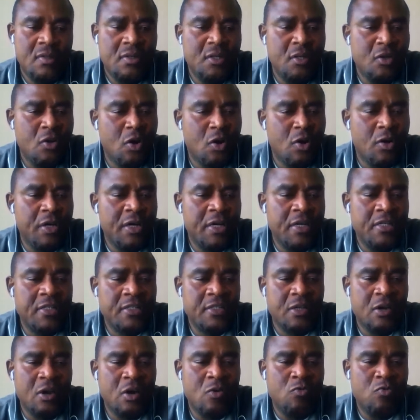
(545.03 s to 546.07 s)

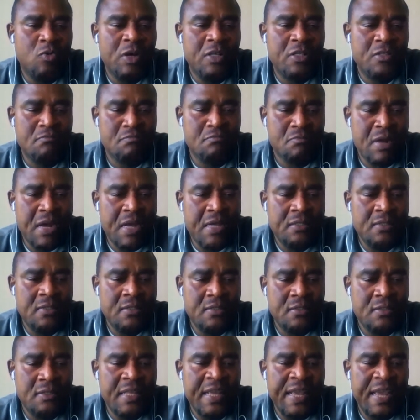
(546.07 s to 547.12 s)
it's always
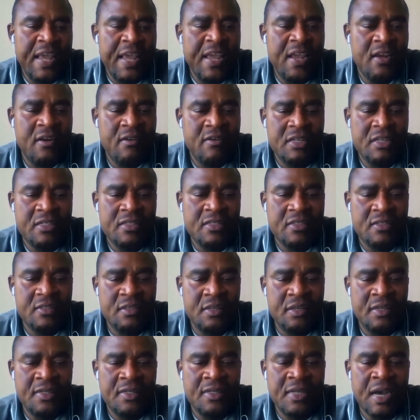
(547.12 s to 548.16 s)
meant the
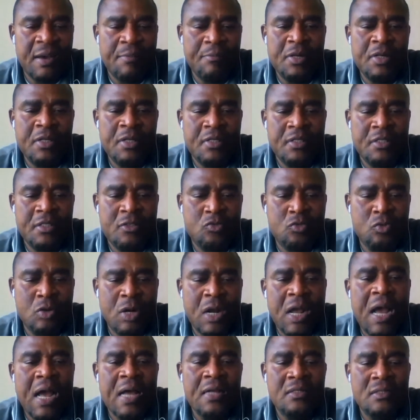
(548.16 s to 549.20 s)
increase in the ability to
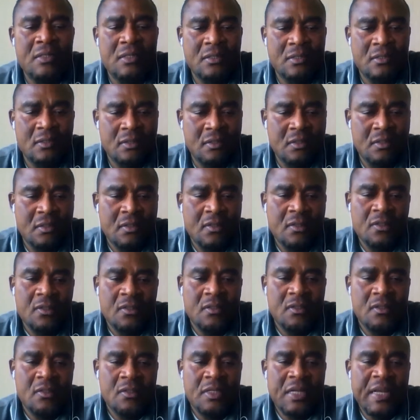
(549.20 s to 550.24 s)
guard
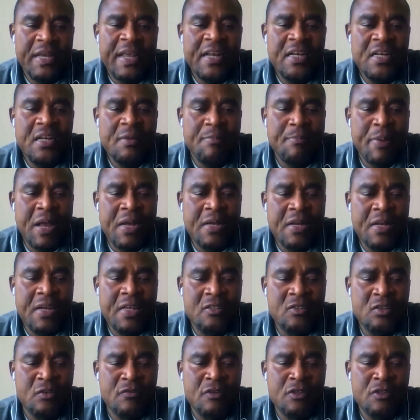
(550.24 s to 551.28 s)
the
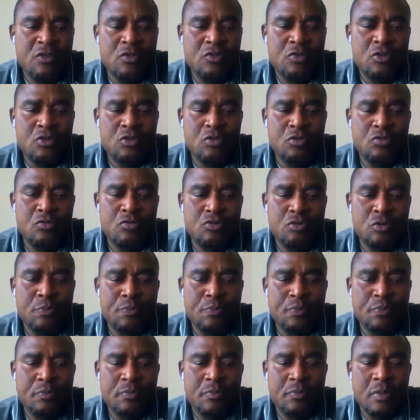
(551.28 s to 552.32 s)
independence of the social
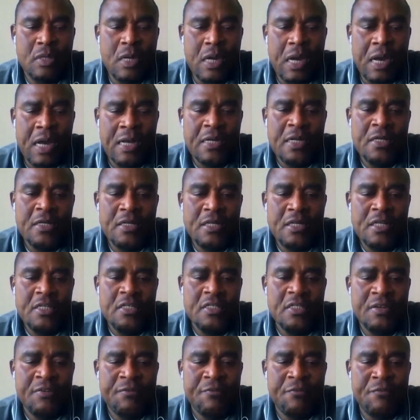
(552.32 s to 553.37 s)
group and
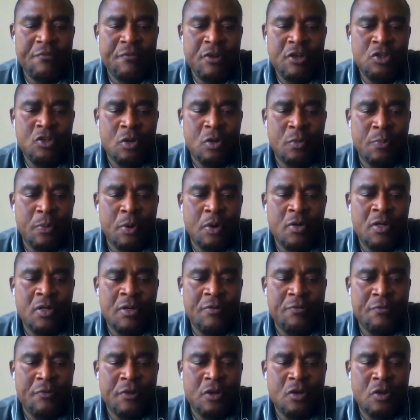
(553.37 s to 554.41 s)
indeed infringe upon
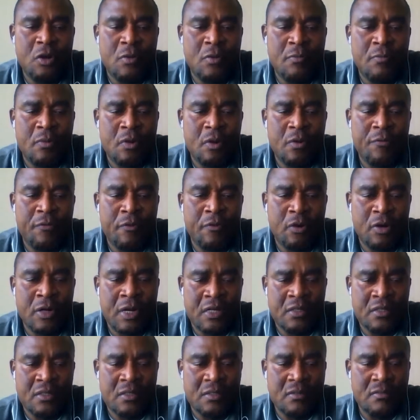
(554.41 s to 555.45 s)
the freedom of
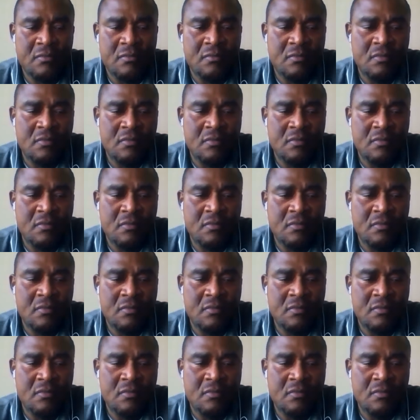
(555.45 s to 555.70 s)
others.